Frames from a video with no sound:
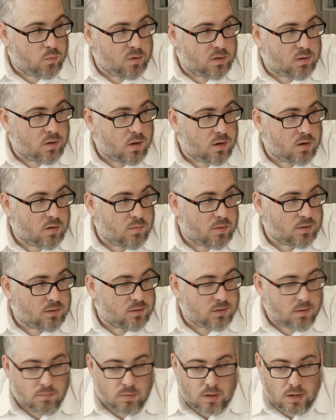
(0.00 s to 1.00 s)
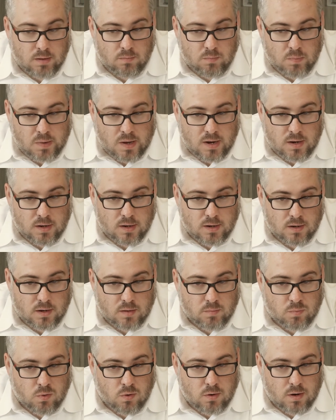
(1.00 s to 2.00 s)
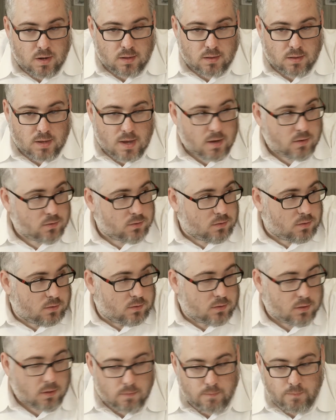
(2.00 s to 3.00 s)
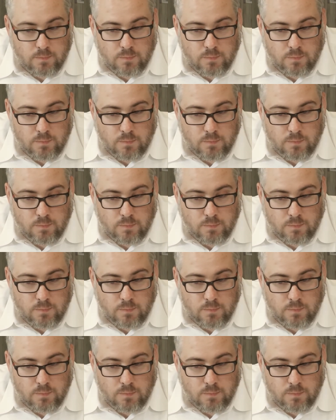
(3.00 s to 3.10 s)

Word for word: be talking about some named botnet on port 9000. So yeah.